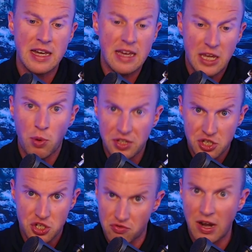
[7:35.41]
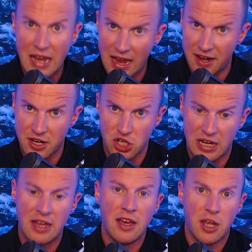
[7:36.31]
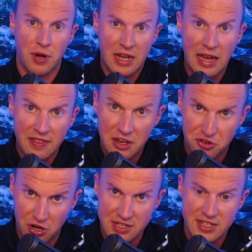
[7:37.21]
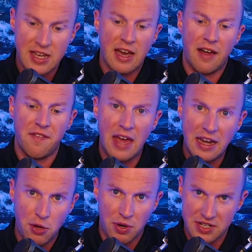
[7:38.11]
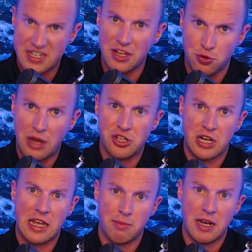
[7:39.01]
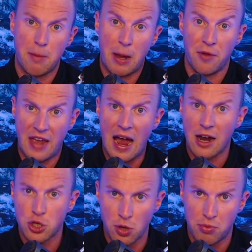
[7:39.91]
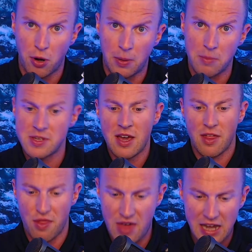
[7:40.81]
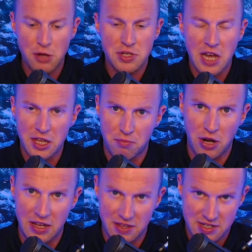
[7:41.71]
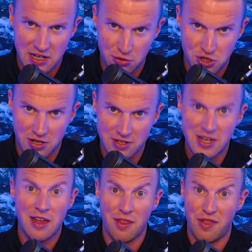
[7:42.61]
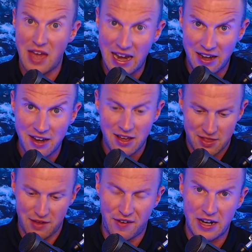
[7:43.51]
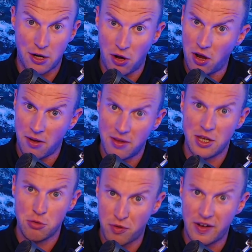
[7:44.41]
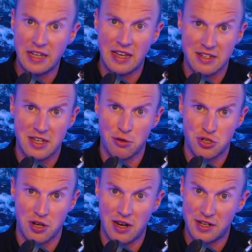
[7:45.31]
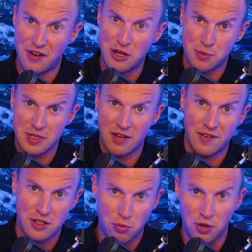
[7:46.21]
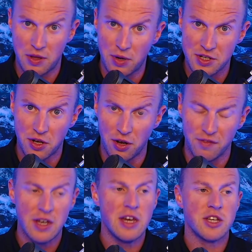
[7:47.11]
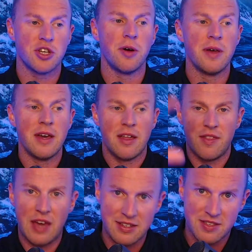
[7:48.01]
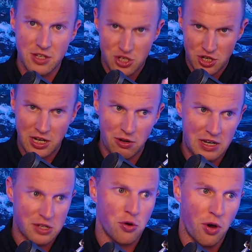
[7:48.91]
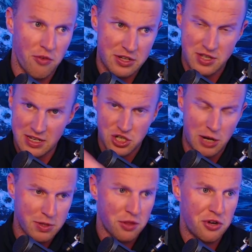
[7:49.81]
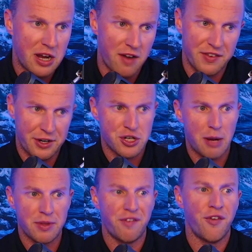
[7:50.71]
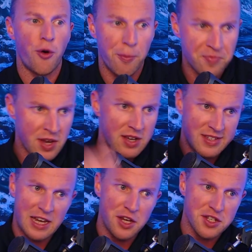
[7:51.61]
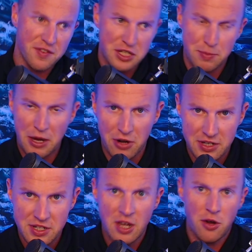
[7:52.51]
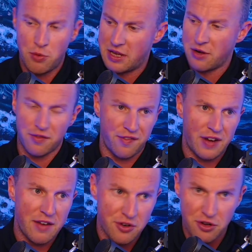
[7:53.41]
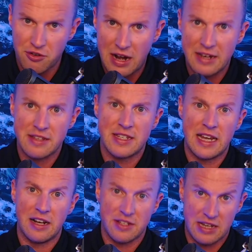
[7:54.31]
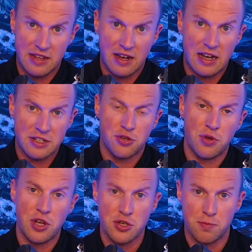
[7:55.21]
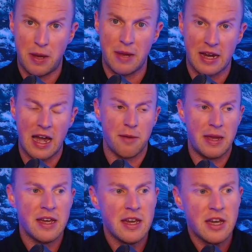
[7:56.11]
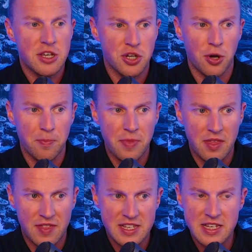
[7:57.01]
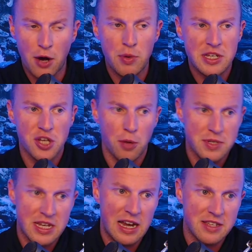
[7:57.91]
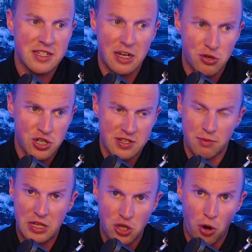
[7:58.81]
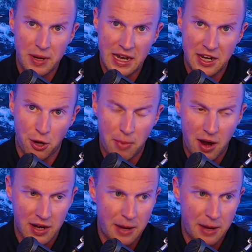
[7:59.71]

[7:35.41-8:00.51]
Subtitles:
You want to just relate initially. You want to gain their trust, and then you want to start to educate them a little bit on the actual problems. Then you start to bring in the solutions. Then they find out, you provide that solution, and it's very specific to what they want to solve. So that's the journey you need to go on, right? So that's chapter 3 covered. Now, chapter 4, 10 years of experience. We did over 500 grand in sales in the last 2 years with PB Academy. So this is how we stopped selling solutions and we dominated our market.